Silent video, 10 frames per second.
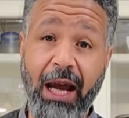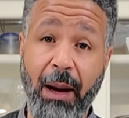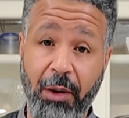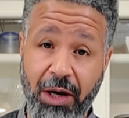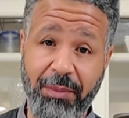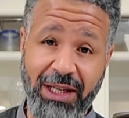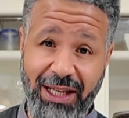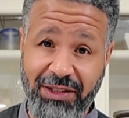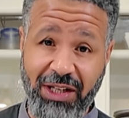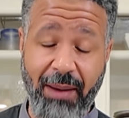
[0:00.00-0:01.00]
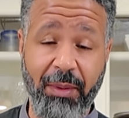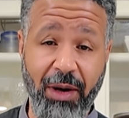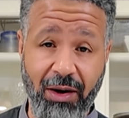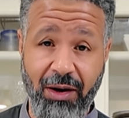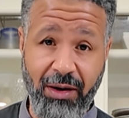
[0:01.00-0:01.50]
I'm gonna begin chopping
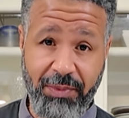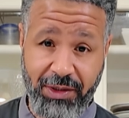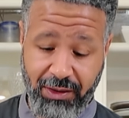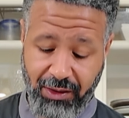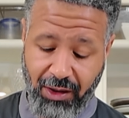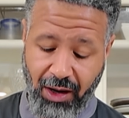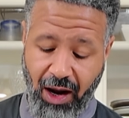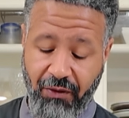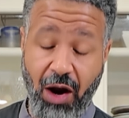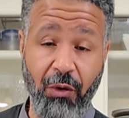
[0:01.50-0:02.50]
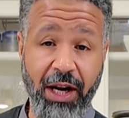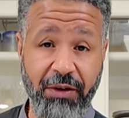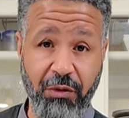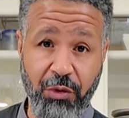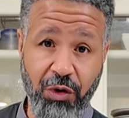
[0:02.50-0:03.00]
my herbs. I've already
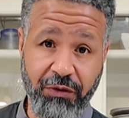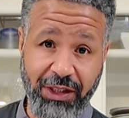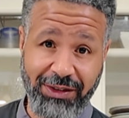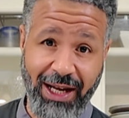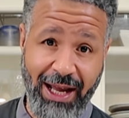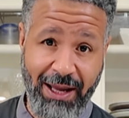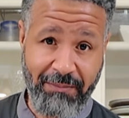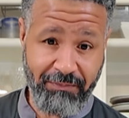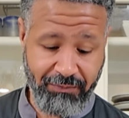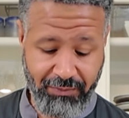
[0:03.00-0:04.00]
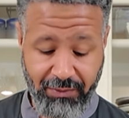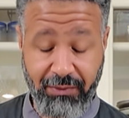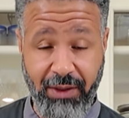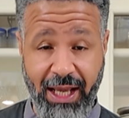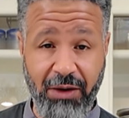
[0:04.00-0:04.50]
removed the thyme
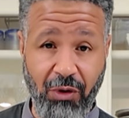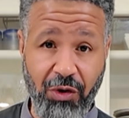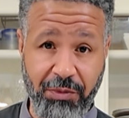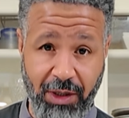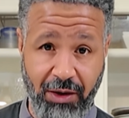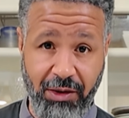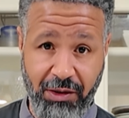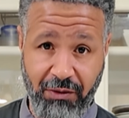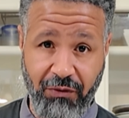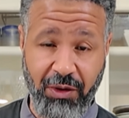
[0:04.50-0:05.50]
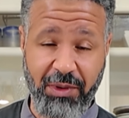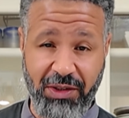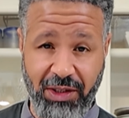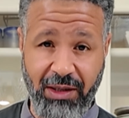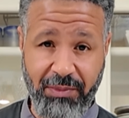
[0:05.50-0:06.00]
and the rosemary from the
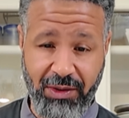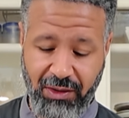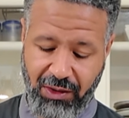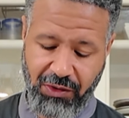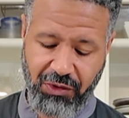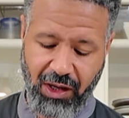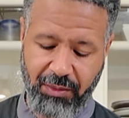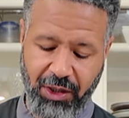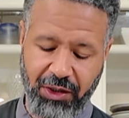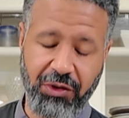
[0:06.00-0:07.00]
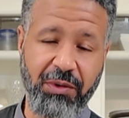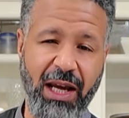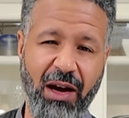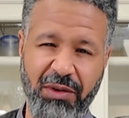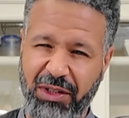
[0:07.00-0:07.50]
stems, so all we're gonna do
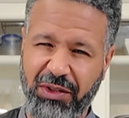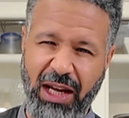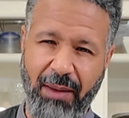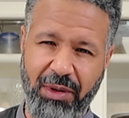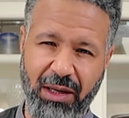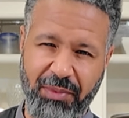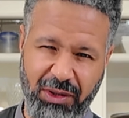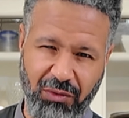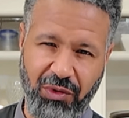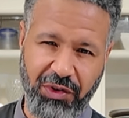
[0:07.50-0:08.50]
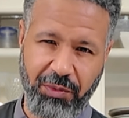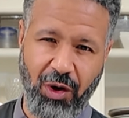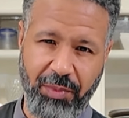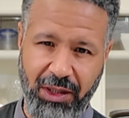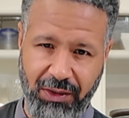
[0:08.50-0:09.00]
now is just chop it up into real
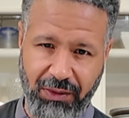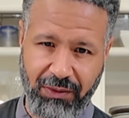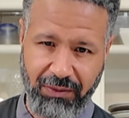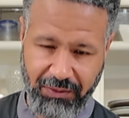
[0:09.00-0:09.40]
small pieces.